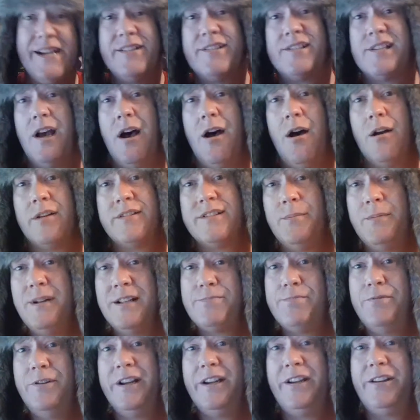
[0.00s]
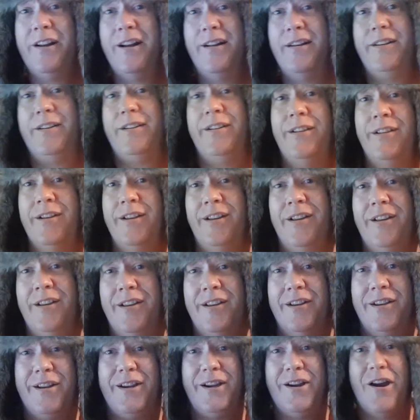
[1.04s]
songs. It's pretty good.
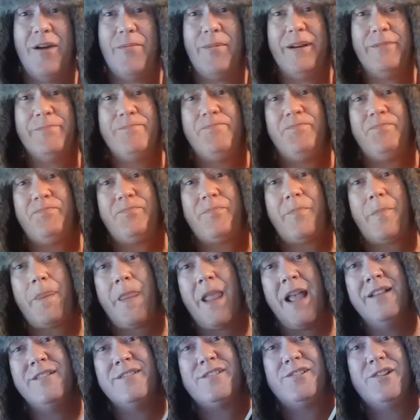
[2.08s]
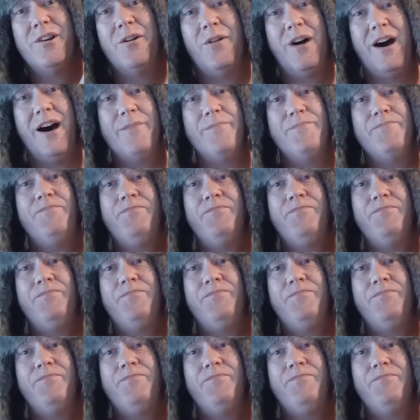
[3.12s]
You know what I mean? And so,